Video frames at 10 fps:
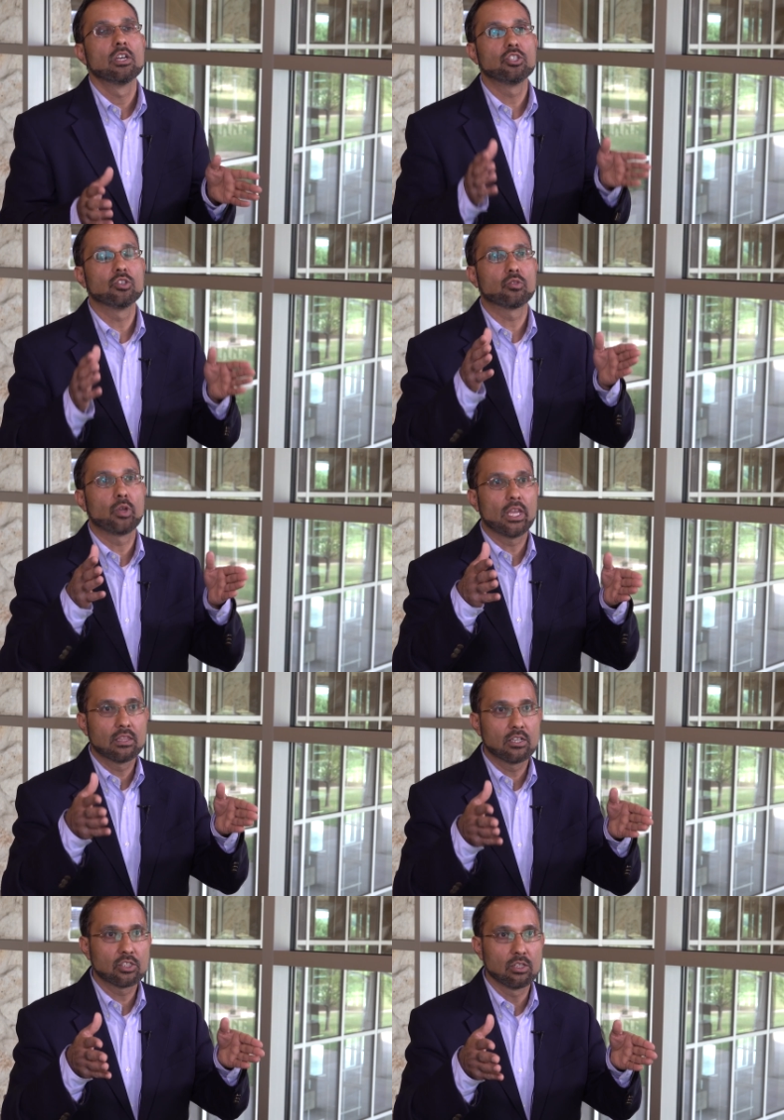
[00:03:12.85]
to
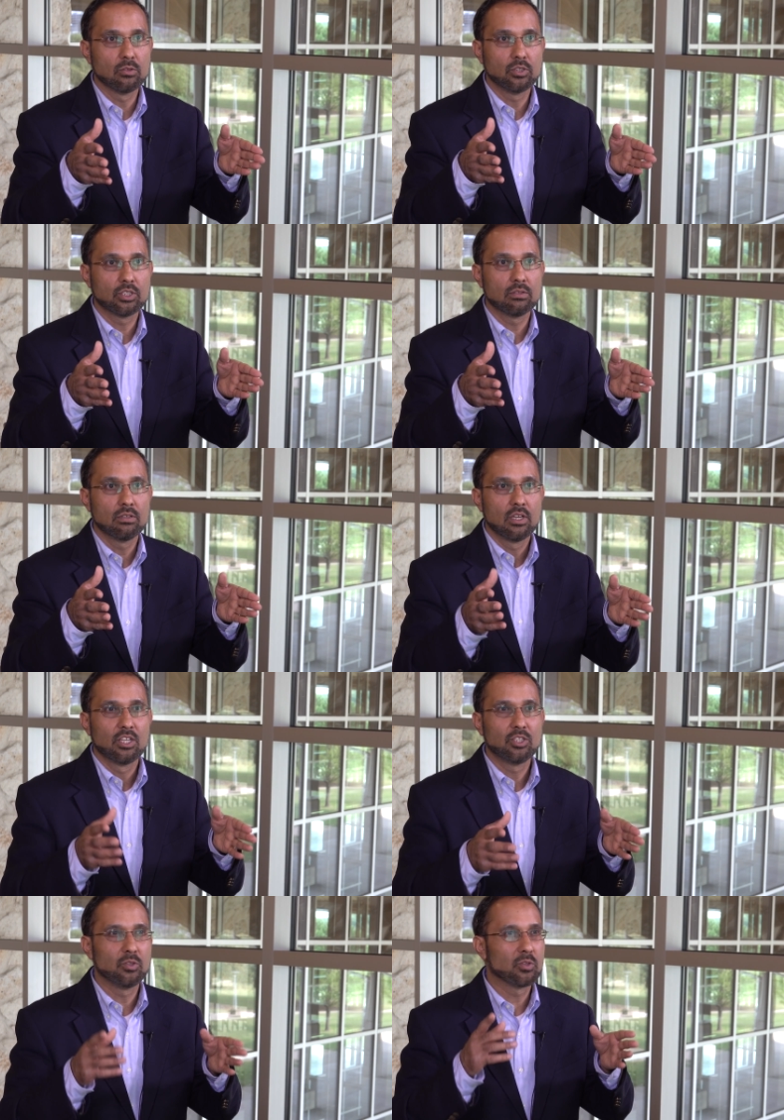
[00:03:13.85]
create their solution,
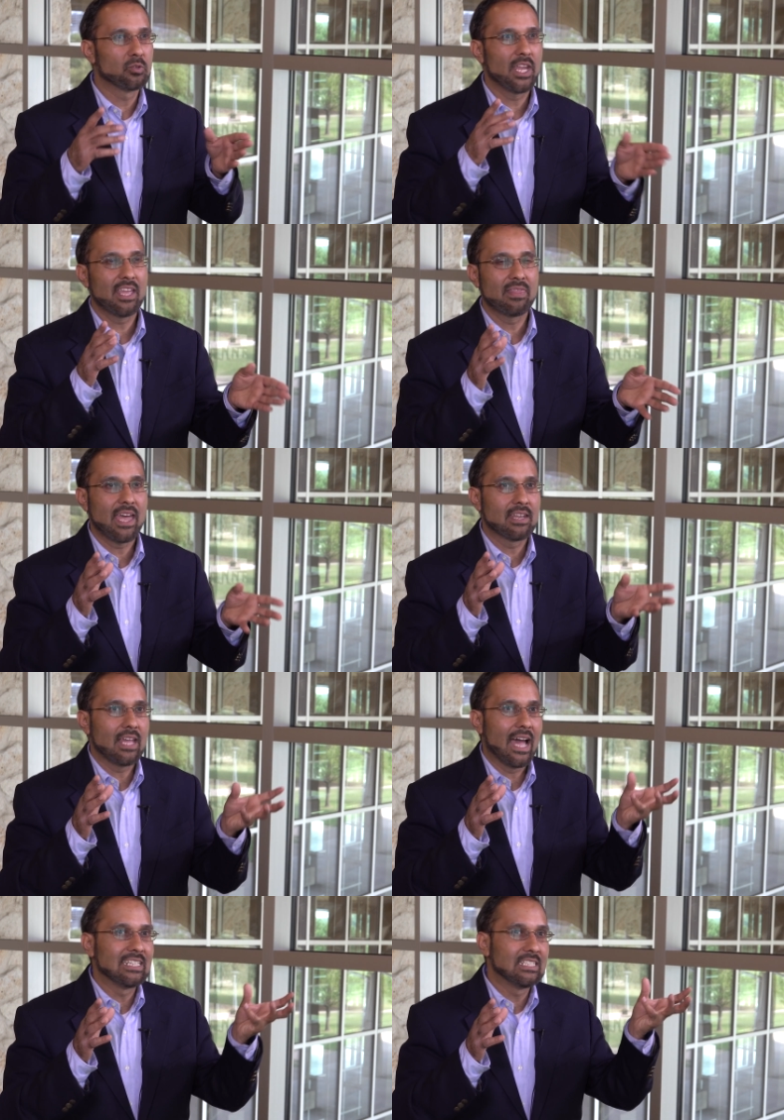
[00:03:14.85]
to create that,